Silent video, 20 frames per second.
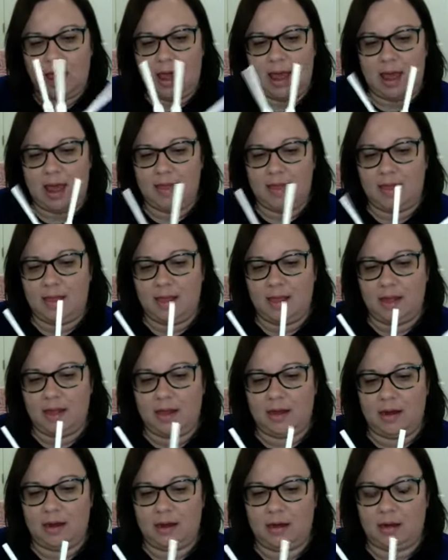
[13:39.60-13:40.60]
and
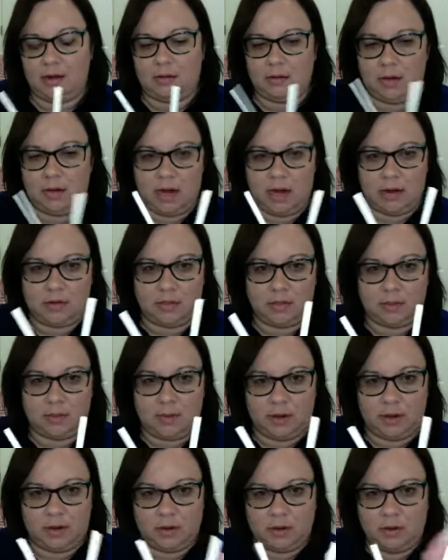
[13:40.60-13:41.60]
then, you know,
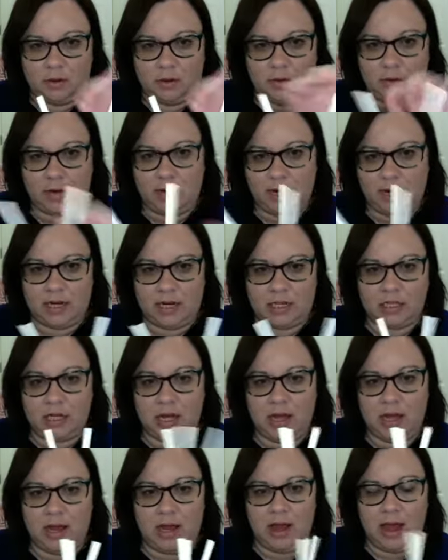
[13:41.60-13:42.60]
spray one on
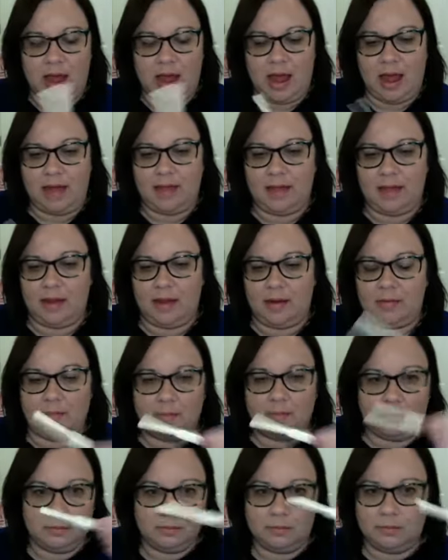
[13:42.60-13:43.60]
each and then,
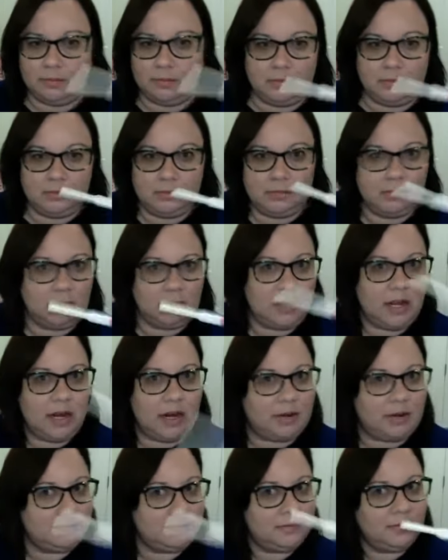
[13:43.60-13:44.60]
you
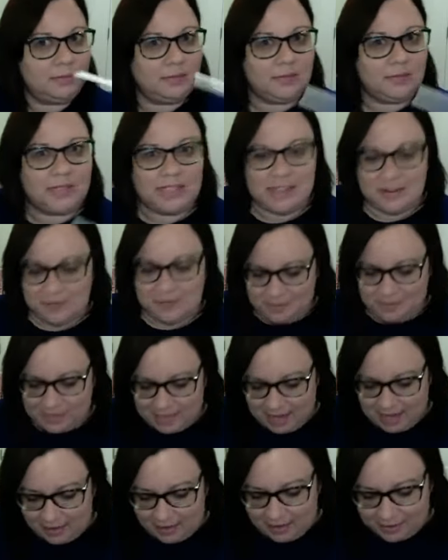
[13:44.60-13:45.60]
know, sniff them
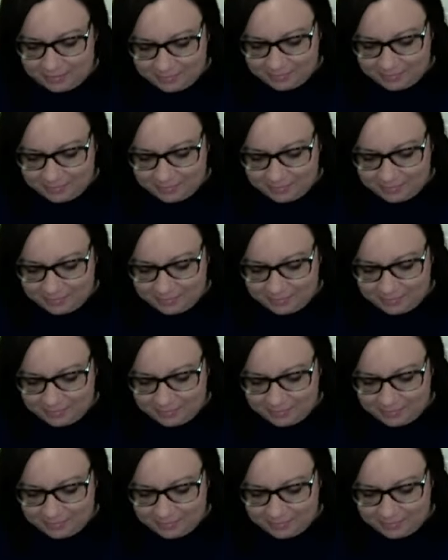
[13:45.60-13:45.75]
together.